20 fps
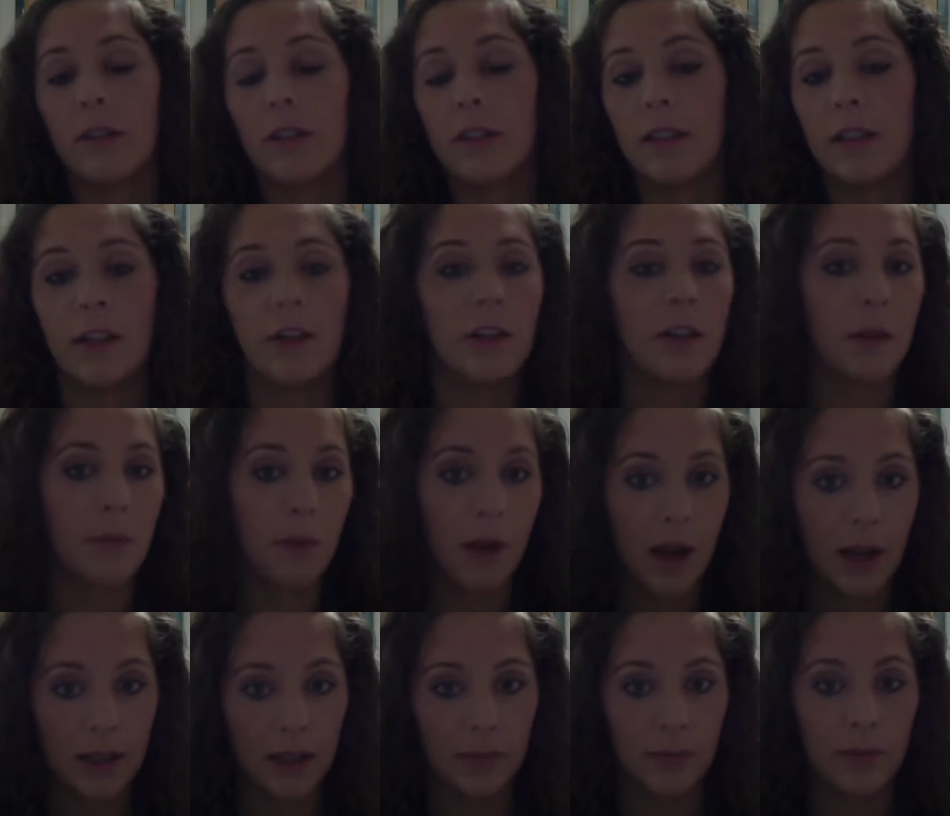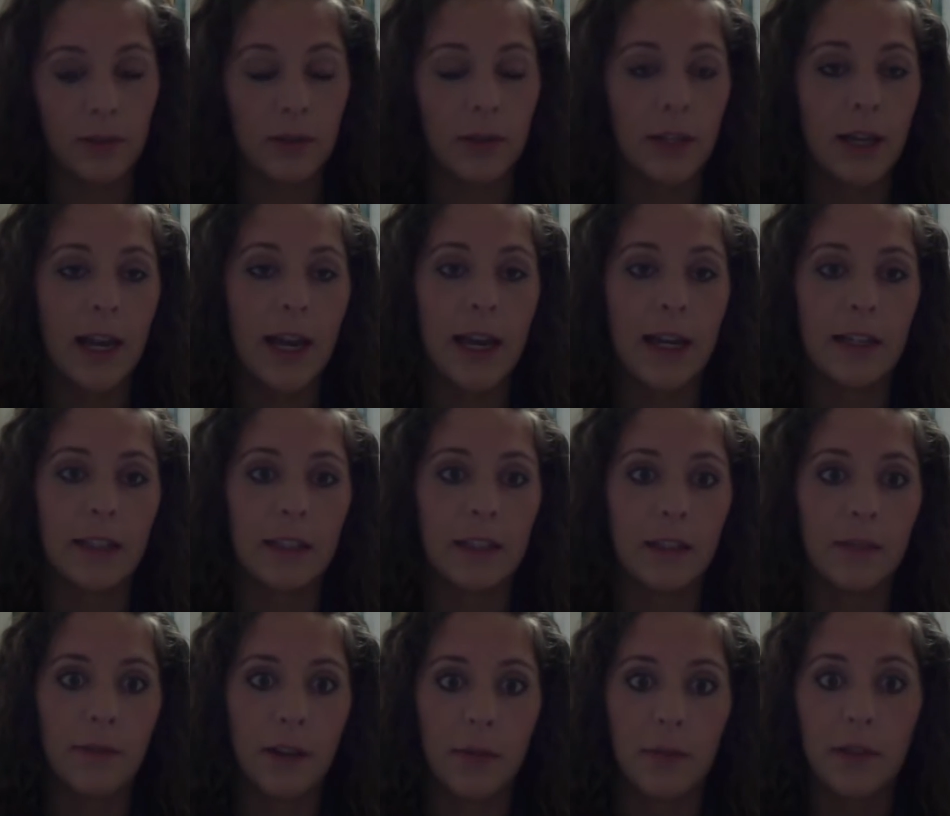nearly impossible, and the
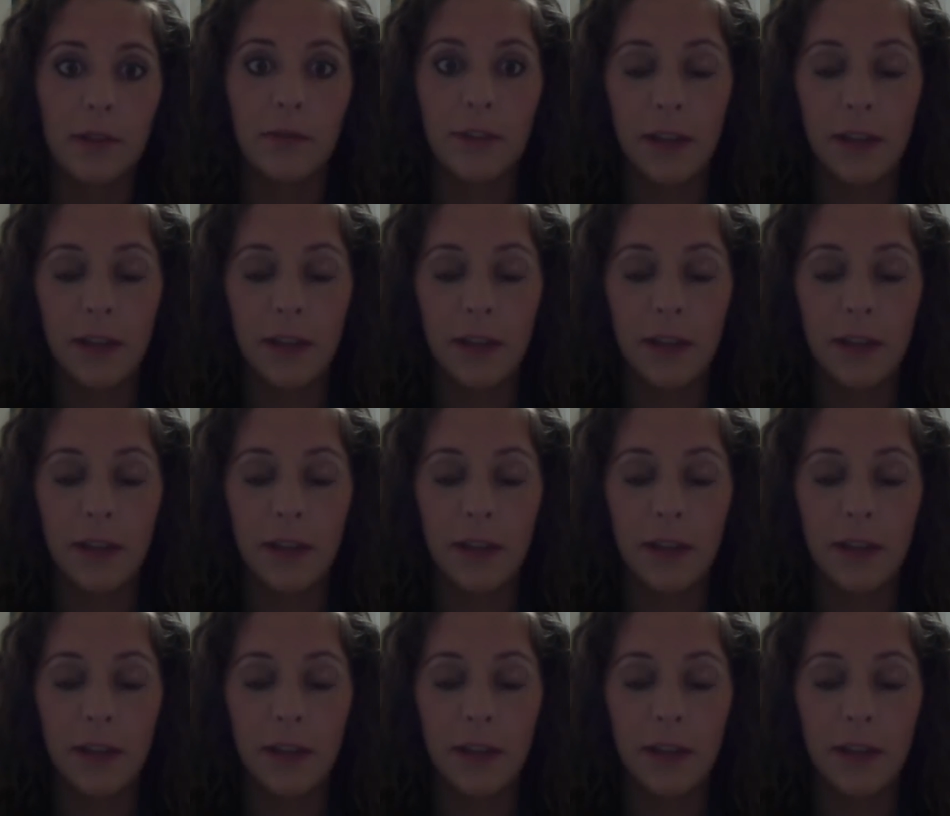development of